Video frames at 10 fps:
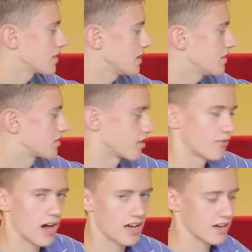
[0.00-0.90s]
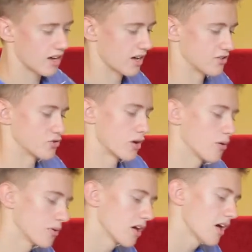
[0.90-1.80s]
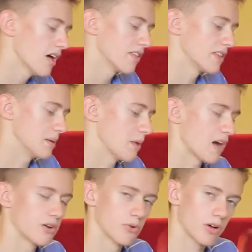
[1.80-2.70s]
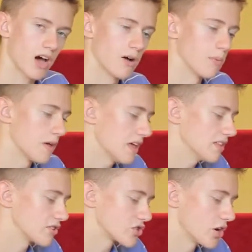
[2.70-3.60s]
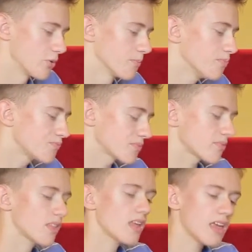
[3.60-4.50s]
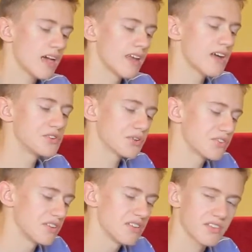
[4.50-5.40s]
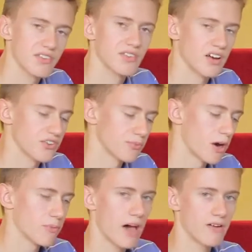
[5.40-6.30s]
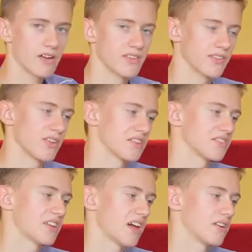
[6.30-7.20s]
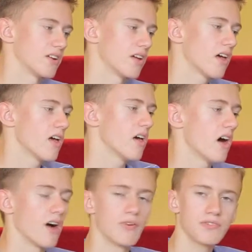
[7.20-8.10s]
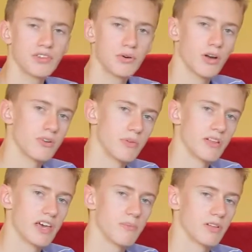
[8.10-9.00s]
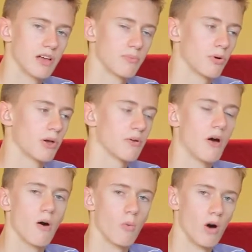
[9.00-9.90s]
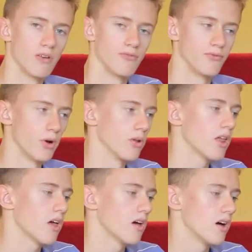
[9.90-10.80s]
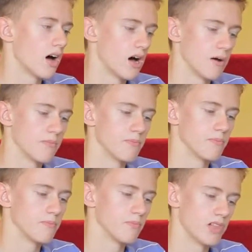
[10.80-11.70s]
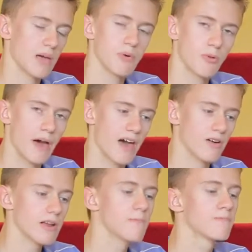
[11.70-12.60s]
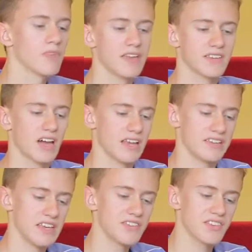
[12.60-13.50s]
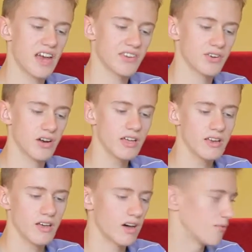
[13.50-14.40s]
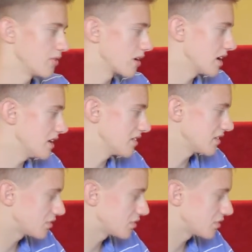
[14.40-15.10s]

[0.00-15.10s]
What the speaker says: the Seraphi drone, the battery will come in the drone, and as you can see, this is not a smart battery. This is a standard 5200 milliamp 11.1 volt LiPo battery. It's got a Dean's connector on it, very easy